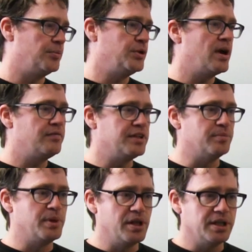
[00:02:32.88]
You have the
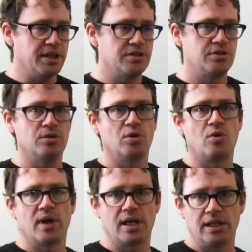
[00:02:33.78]
ability to
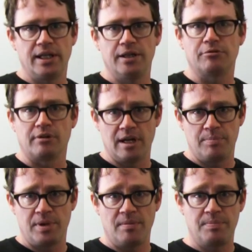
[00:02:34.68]
quickly
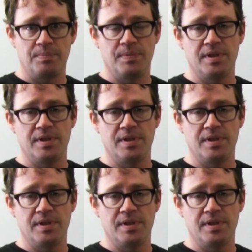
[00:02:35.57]
ramp up